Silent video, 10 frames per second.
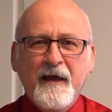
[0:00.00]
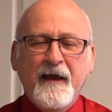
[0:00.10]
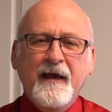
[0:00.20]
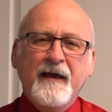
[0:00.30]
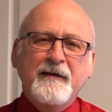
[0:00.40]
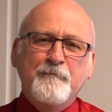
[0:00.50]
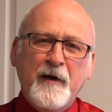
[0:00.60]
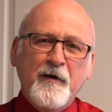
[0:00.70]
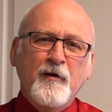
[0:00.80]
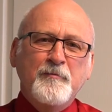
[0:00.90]
And
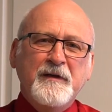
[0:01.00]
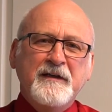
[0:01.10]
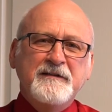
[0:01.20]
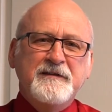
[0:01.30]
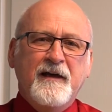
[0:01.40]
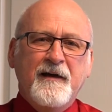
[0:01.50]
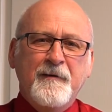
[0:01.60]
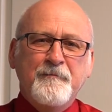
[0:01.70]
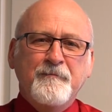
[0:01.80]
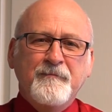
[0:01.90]
by all means,
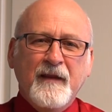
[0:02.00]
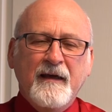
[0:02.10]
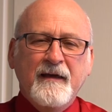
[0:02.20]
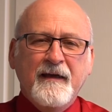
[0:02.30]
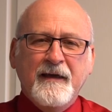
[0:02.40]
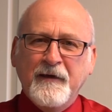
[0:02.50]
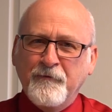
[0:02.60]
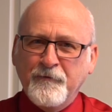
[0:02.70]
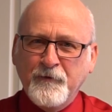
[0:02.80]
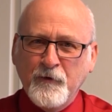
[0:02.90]

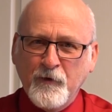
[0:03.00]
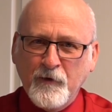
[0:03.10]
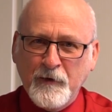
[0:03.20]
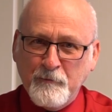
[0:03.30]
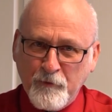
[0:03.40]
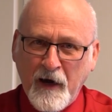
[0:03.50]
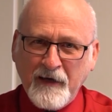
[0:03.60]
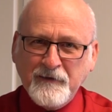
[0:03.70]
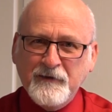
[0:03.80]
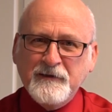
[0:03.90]
if you're in
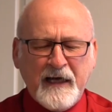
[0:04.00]
practice,